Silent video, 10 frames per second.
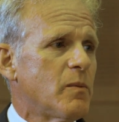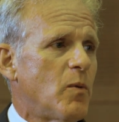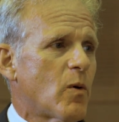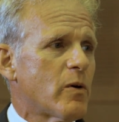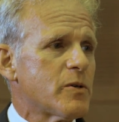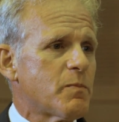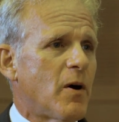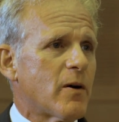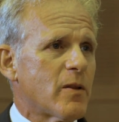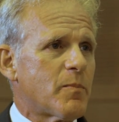more as
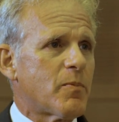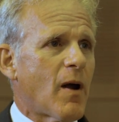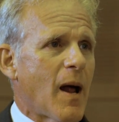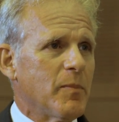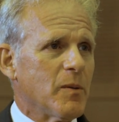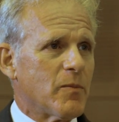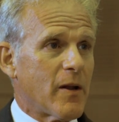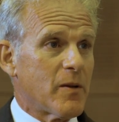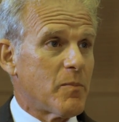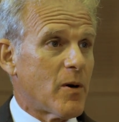part of the problem
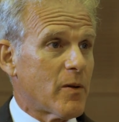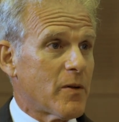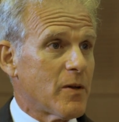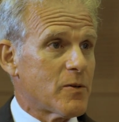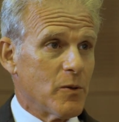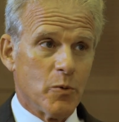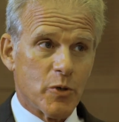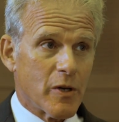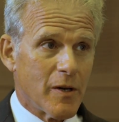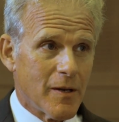rather than part of the
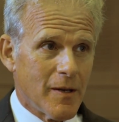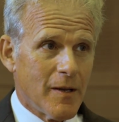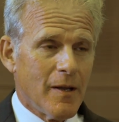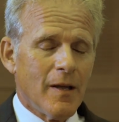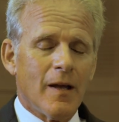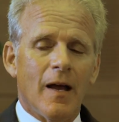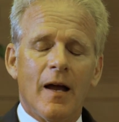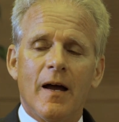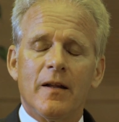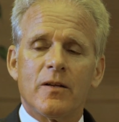solution.
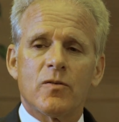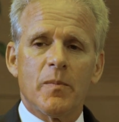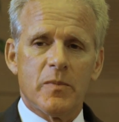And the Trump